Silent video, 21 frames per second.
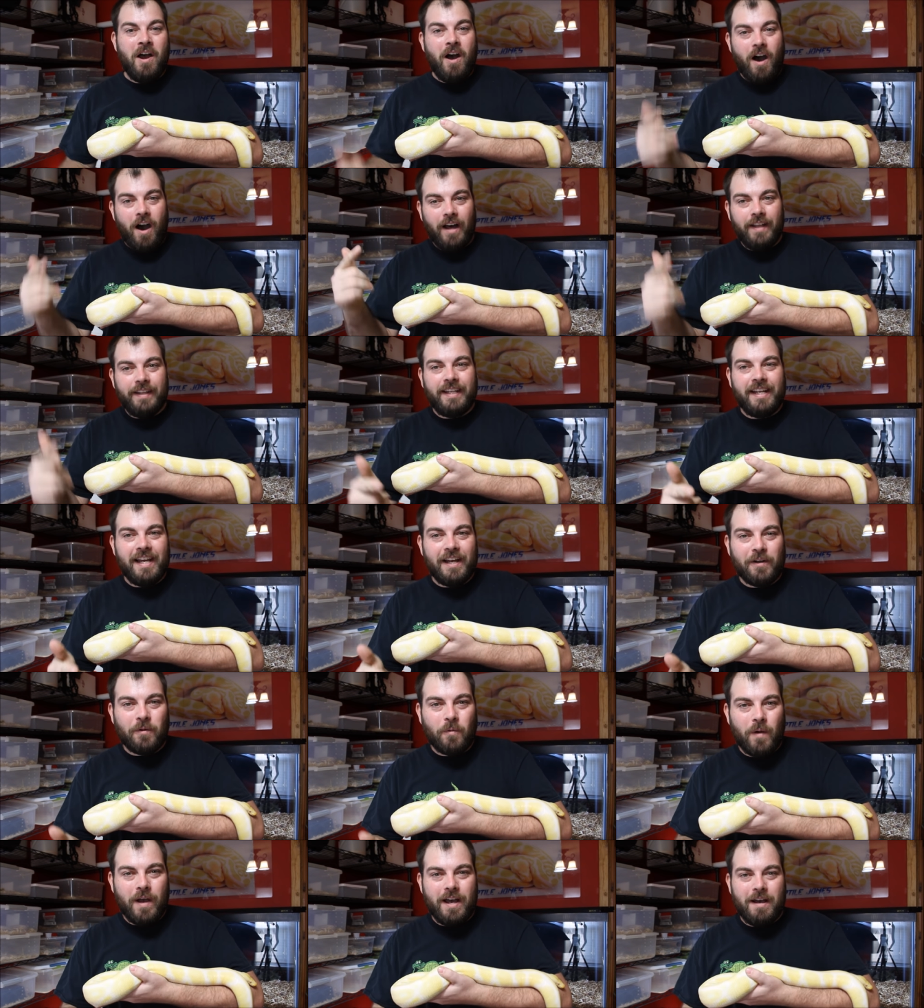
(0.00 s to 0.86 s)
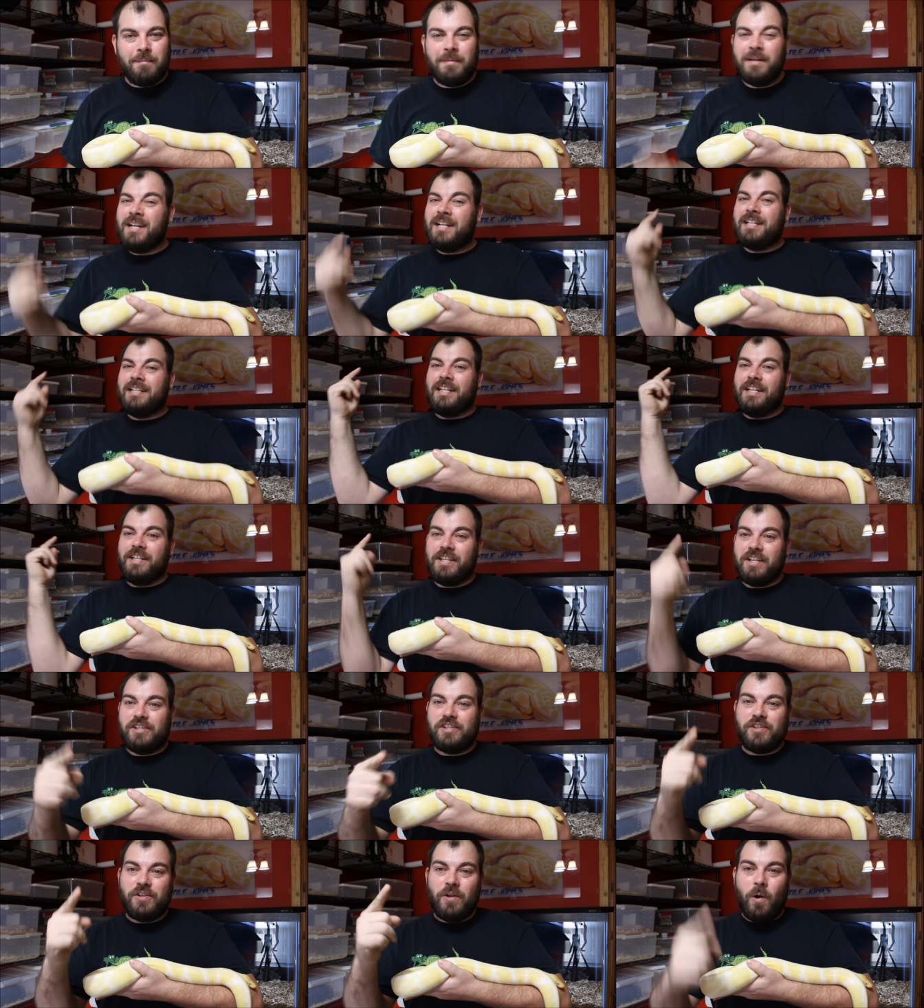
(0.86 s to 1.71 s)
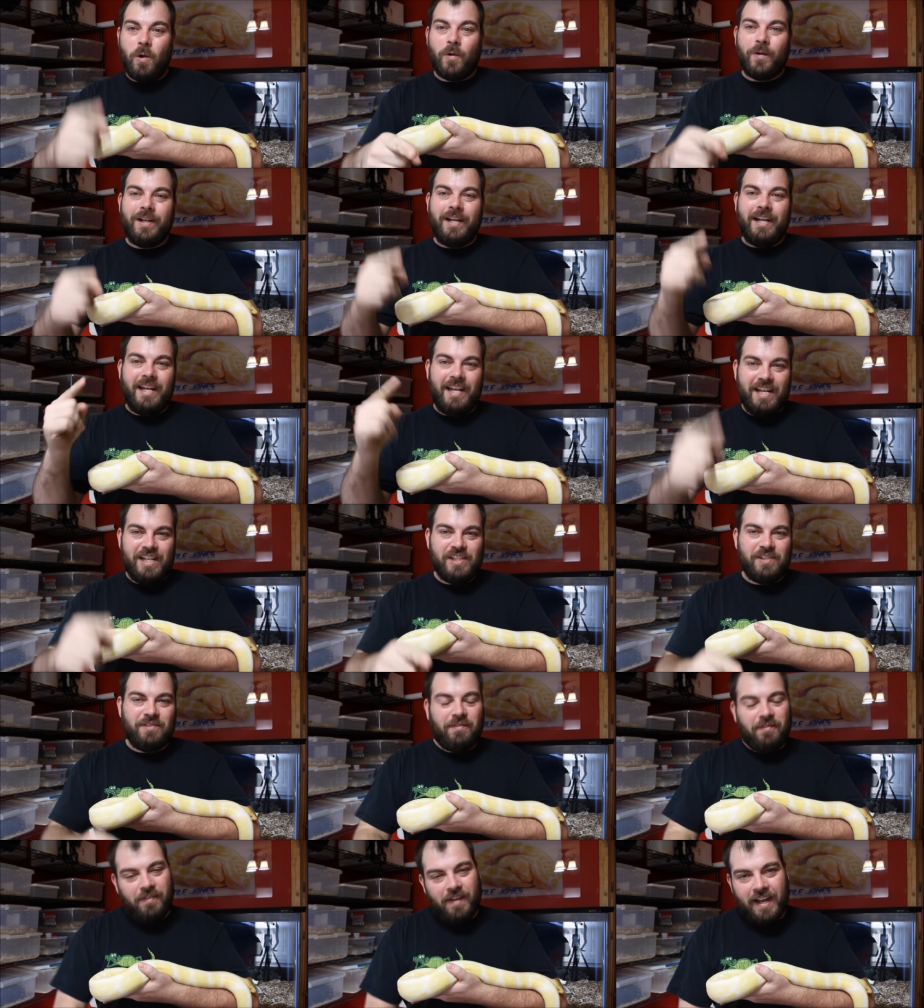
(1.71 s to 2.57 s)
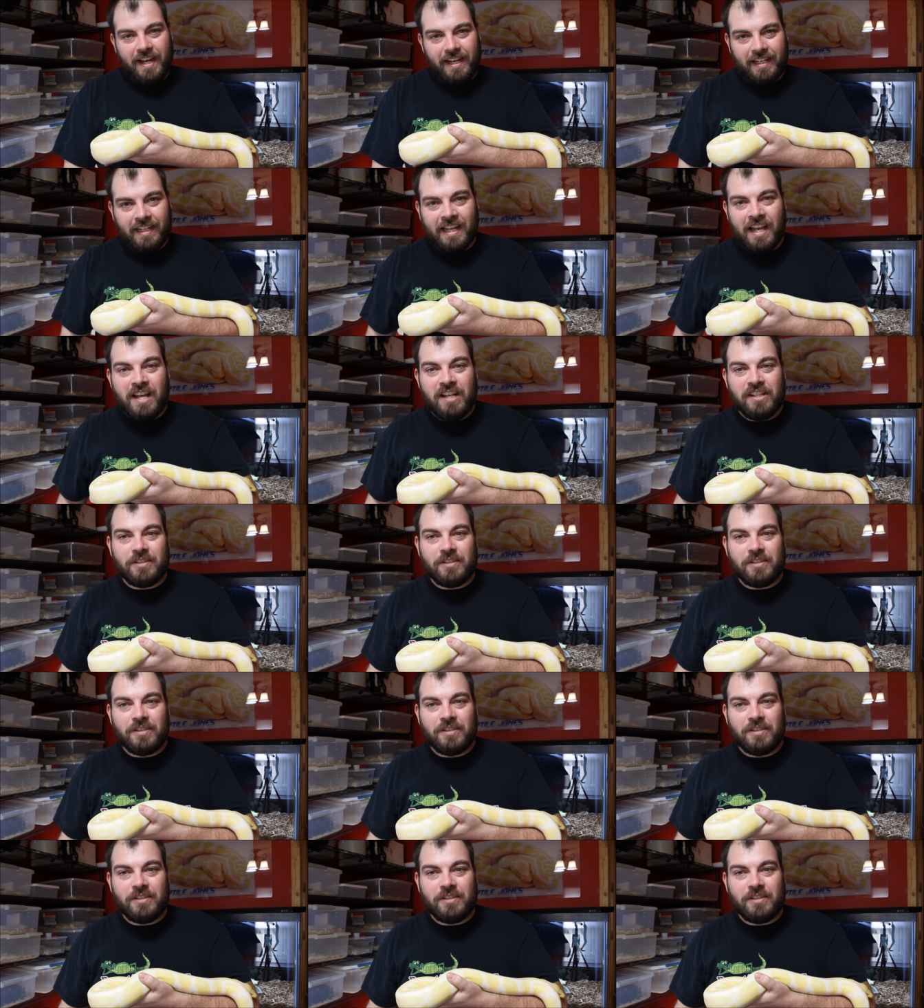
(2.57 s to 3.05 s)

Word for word: on the interweb that the story is fake.